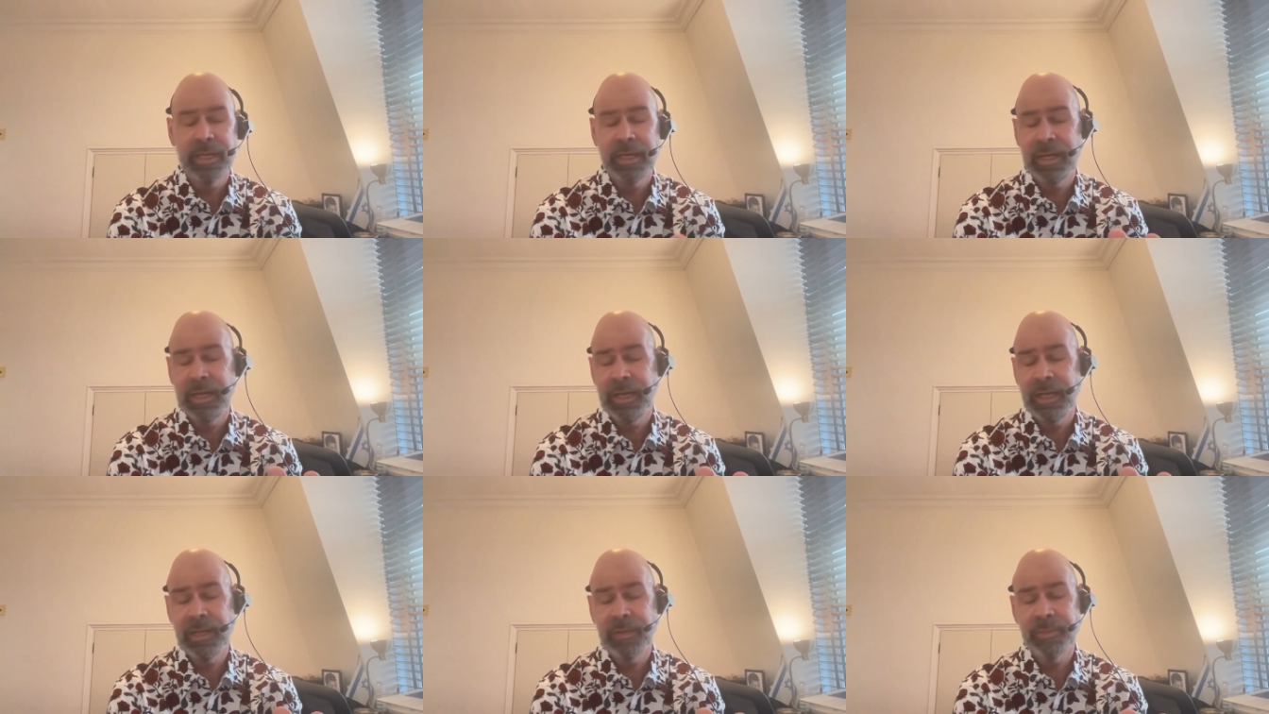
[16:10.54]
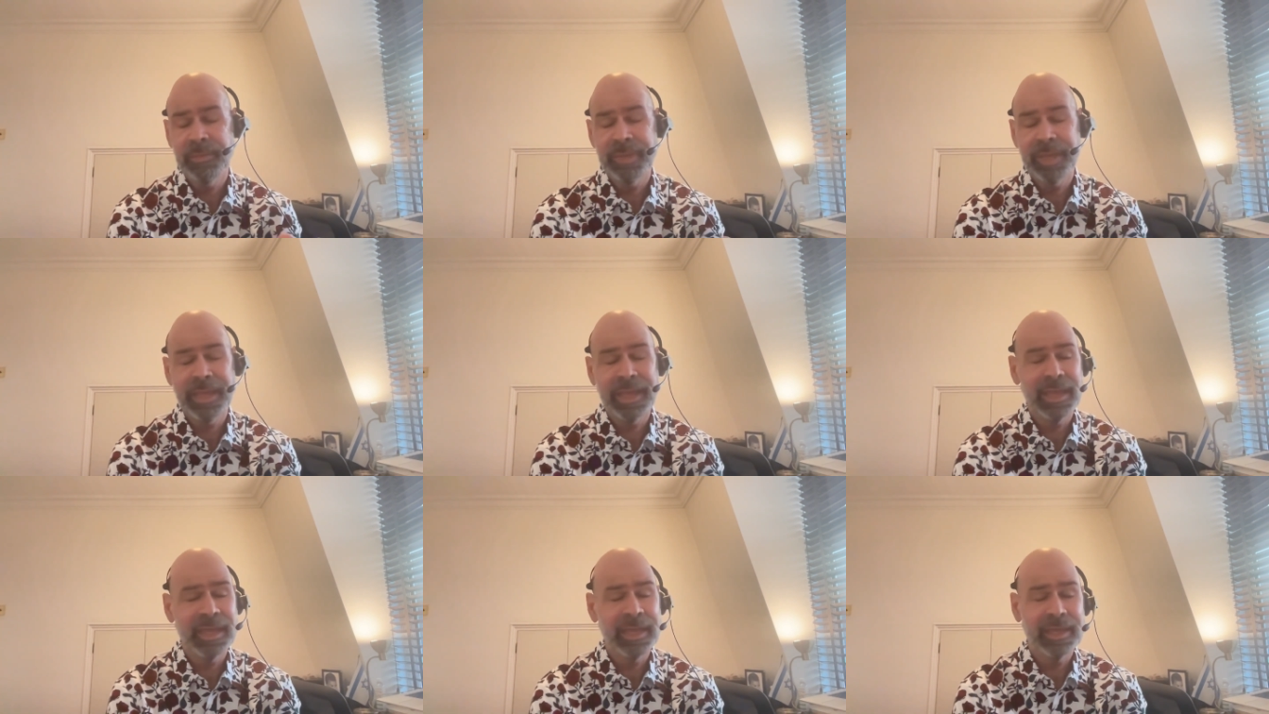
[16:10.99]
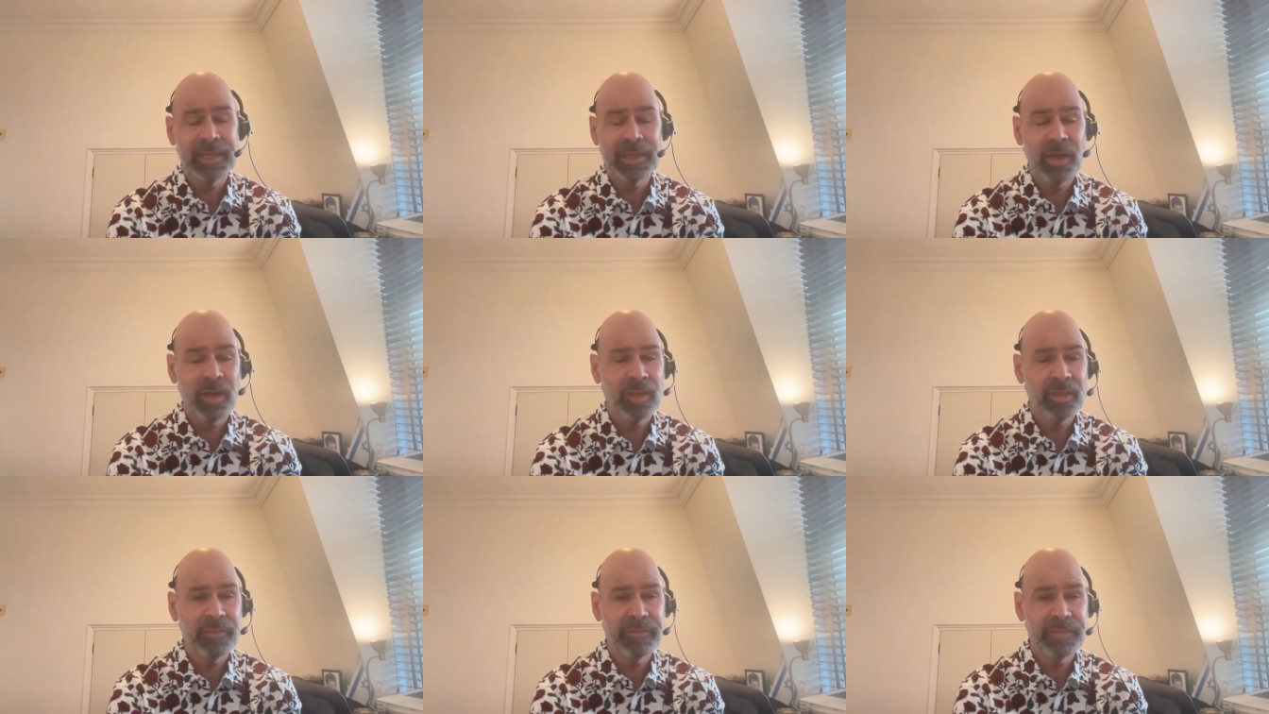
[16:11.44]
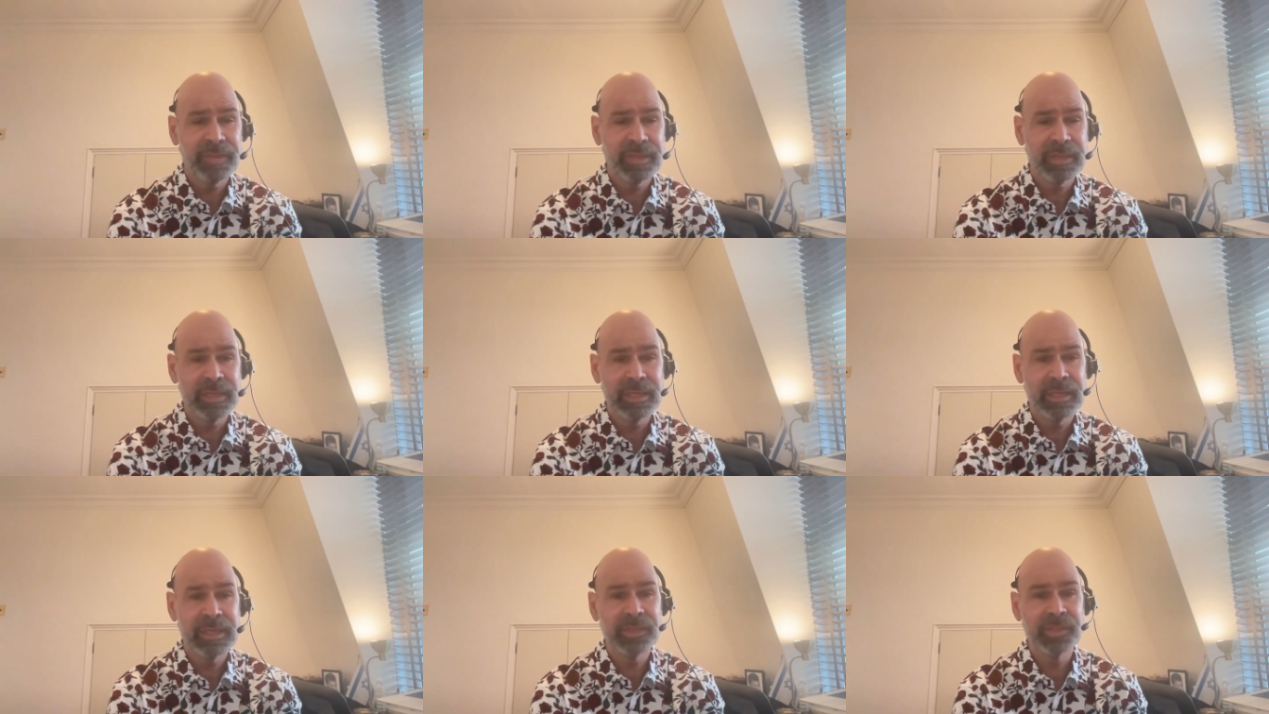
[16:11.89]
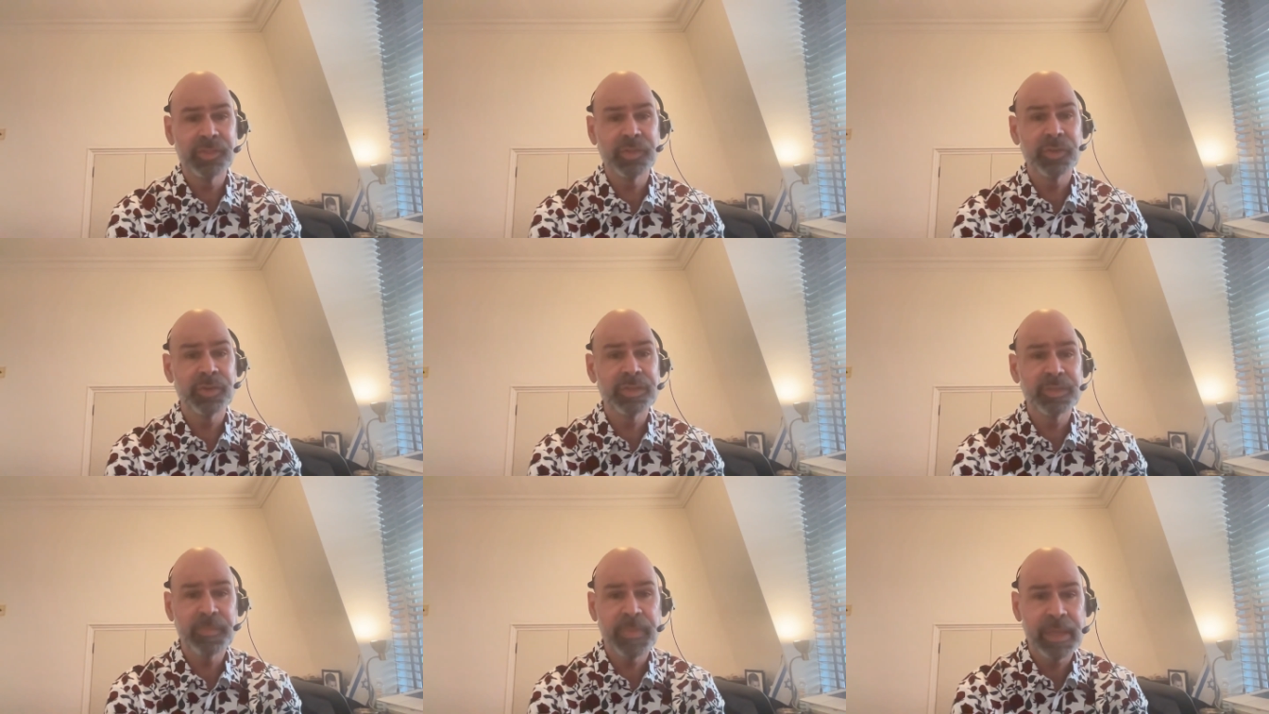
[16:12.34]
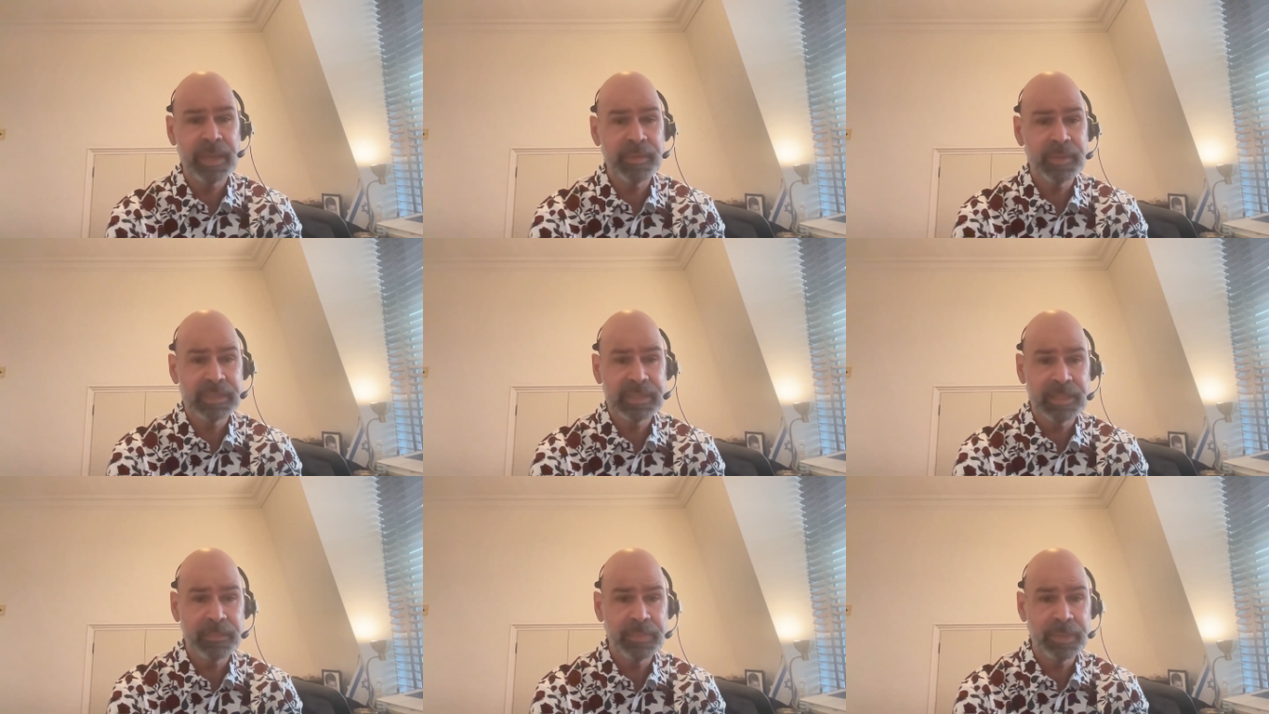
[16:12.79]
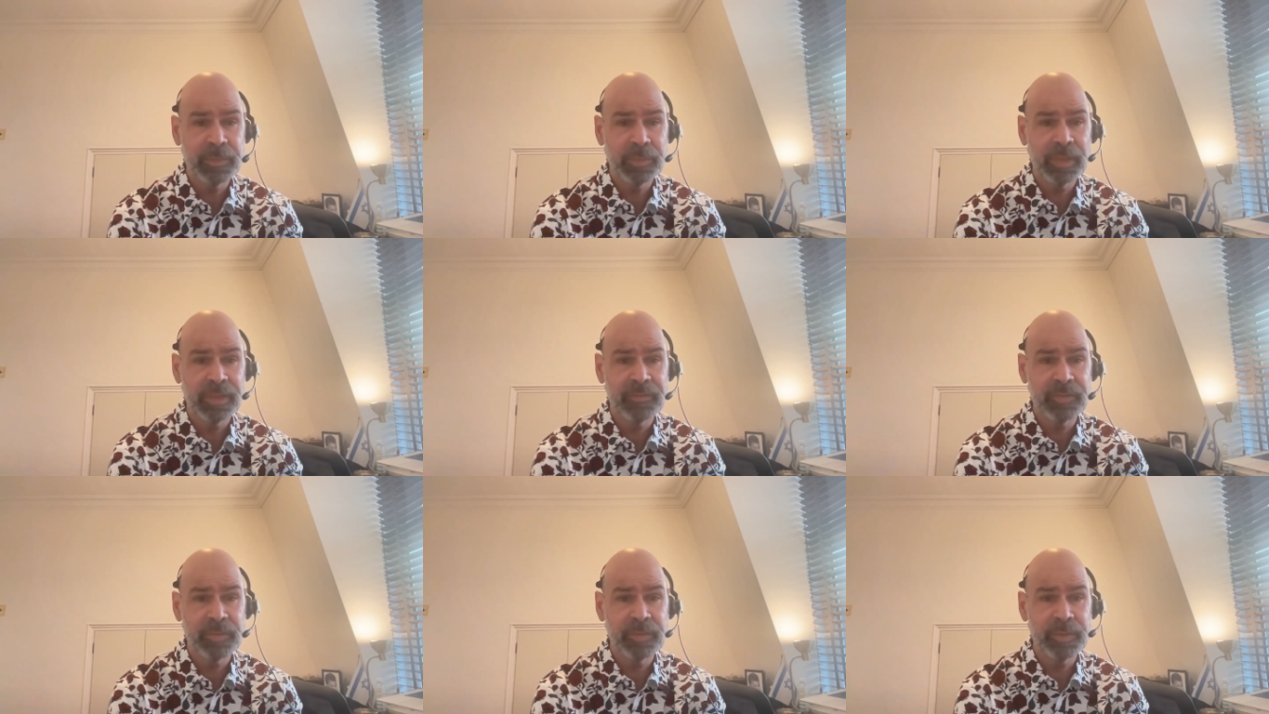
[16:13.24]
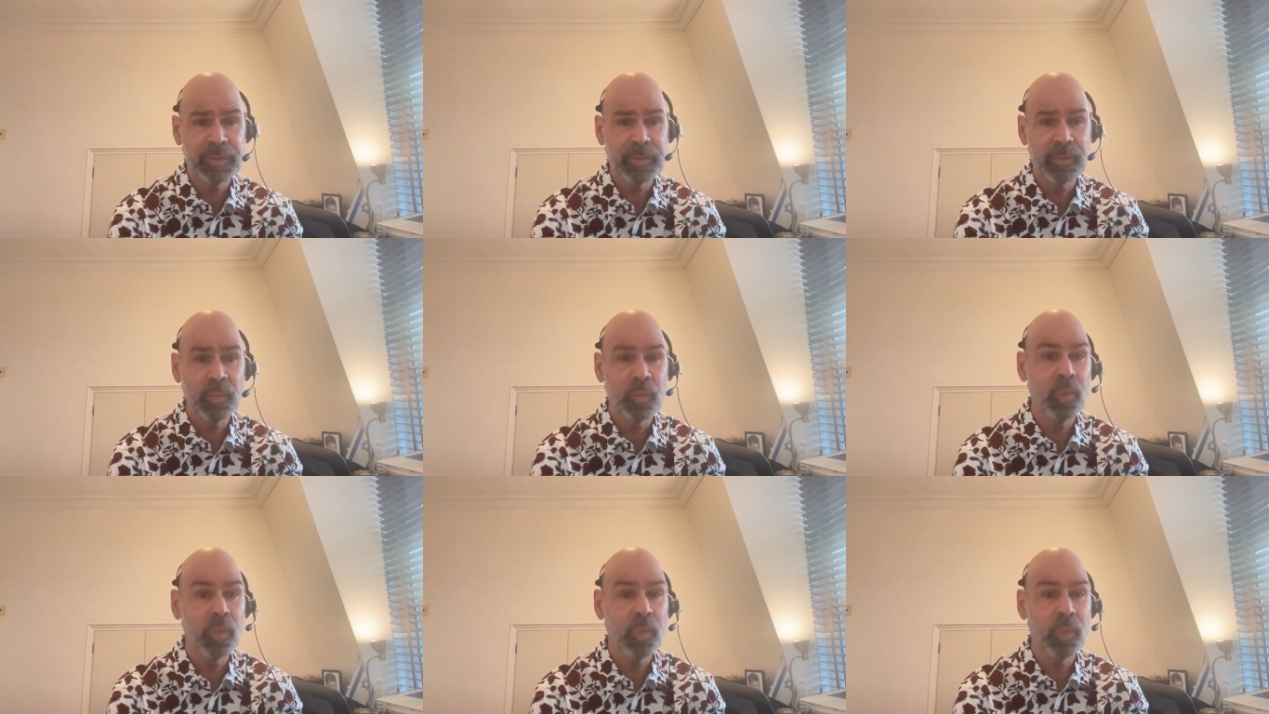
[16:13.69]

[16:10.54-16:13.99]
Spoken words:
all of the insurance payments that people have to be